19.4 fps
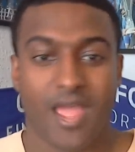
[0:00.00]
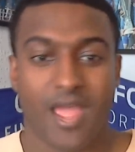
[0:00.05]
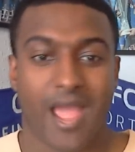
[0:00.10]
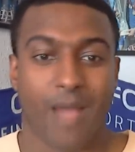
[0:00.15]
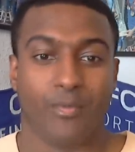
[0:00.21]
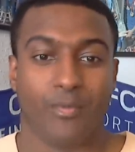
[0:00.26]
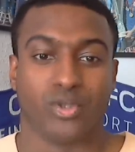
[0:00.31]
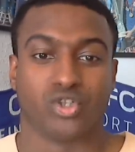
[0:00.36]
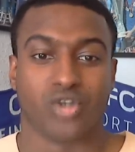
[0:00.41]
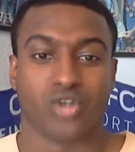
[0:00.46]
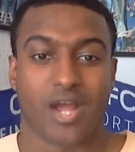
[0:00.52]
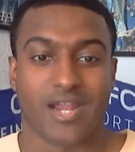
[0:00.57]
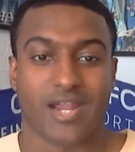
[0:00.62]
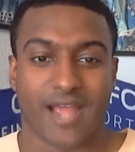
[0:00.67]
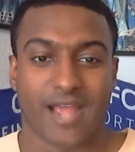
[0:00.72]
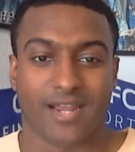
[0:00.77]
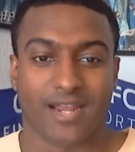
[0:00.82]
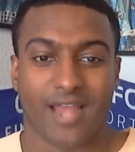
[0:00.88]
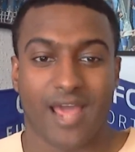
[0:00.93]
And we're trying
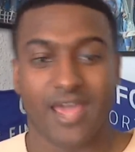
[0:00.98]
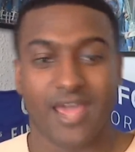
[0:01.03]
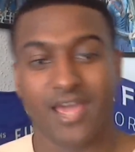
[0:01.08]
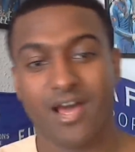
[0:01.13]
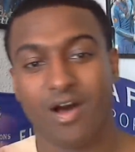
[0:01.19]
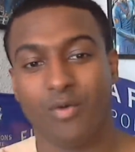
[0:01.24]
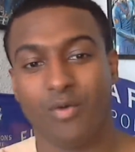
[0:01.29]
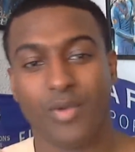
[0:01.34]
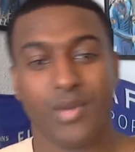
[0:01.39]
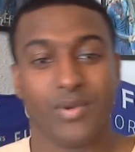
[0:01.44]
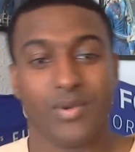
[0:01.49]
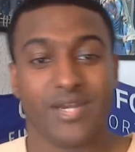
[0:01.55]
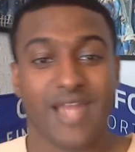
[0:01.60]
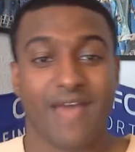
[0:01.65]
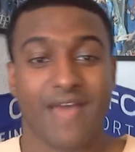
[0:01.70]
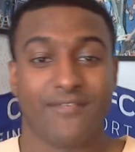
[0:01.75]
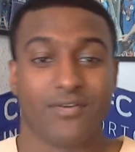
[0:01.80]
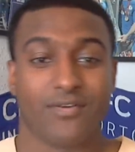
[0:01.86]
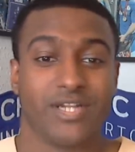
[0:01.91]
to like, oh, we were
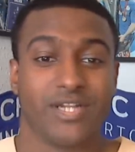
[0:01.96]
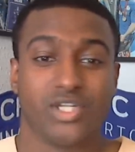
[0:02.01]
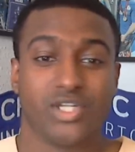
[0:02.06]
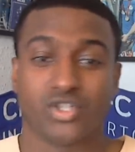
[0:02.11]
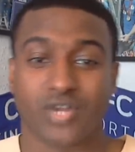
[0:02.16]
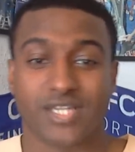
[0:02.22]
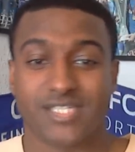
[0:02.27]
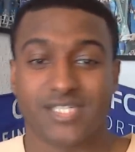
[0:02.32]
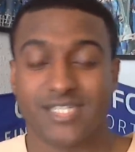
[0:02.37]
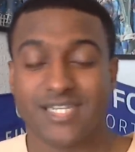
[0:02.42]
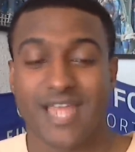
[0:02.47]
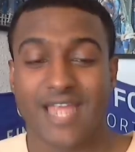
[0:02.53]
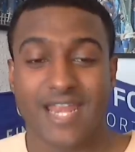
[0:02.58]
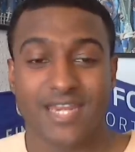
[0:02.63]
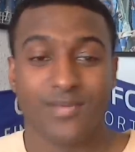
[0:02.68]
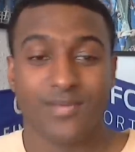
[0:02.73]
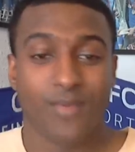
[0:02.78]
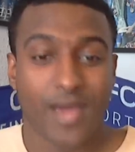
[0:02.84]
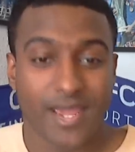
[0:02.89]
never interested
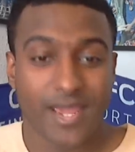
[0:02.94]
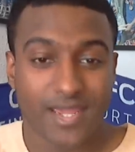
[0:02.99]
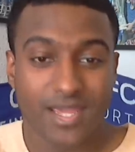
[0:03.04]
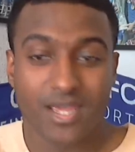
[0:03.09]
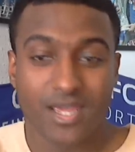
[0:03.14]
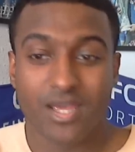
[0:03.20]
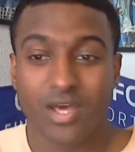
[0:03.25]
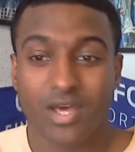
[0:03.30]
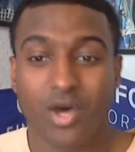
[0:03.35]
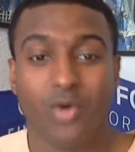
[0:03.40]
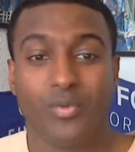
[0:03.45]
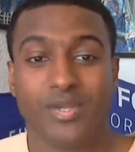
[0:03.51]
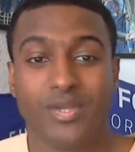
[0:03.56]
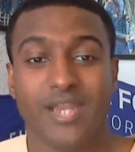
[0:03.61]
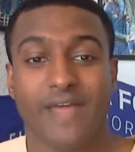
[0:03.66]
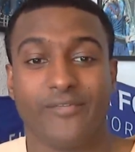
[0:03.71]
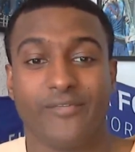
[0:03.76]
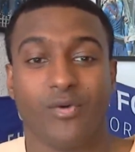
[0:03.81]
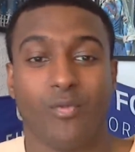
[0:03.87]
anyway. Oh, we
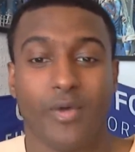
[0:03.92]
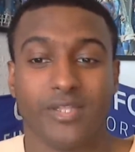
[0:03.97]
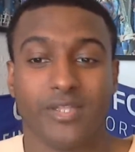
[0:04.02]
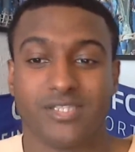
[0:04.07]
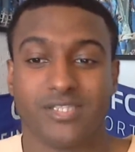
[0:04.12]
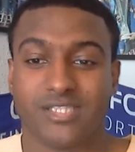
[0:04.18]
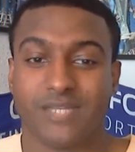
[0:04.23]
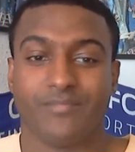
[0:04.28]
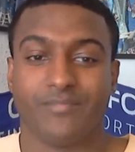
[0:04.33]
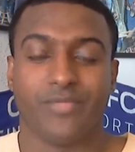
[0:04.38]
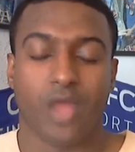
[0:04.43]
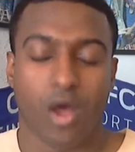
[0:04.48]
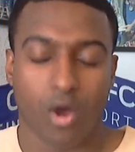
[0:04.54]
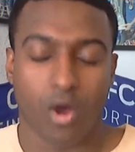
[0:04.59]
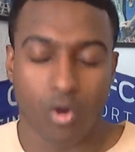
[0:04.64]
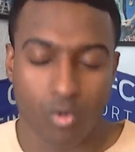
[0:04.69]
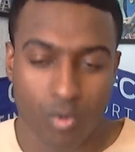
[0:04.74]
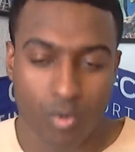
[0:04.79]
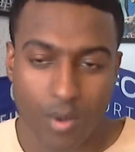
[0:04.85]
never want him.
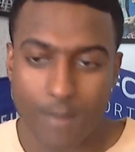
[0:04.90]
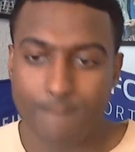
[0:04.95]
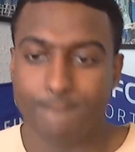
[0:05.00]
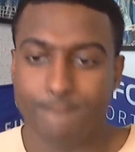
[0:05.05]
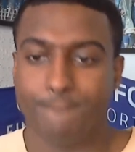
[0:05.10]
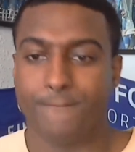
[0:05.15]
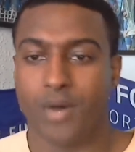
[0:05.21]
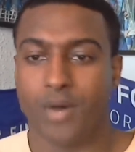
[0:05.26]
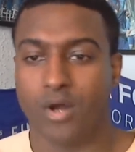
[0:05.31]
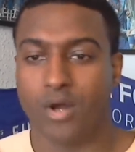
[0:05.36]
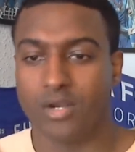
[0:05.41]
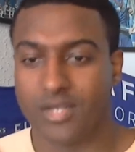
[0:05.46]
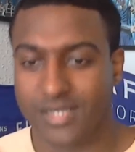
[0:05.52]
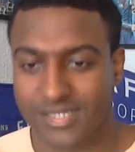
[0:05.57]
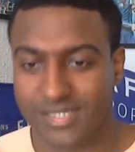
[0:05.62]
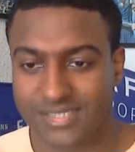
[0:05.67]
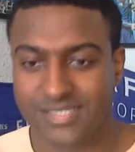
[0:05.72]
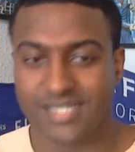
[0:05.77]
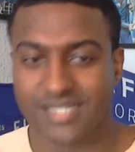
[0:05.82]
No,
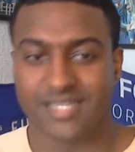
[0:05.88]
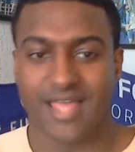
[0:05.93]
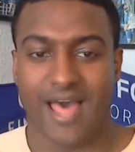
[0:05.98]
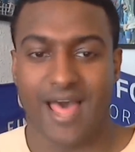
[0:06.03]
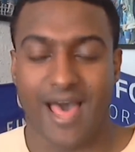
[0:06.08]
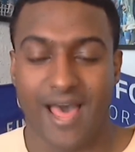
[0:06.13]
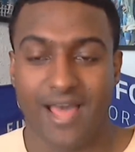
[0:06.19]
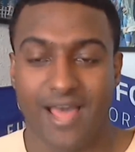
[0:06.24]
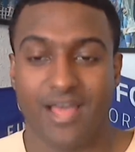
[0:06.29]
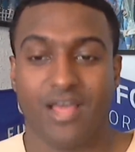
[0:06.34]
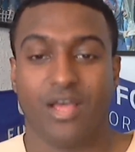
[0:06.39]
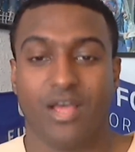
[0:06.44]
bollocks to that.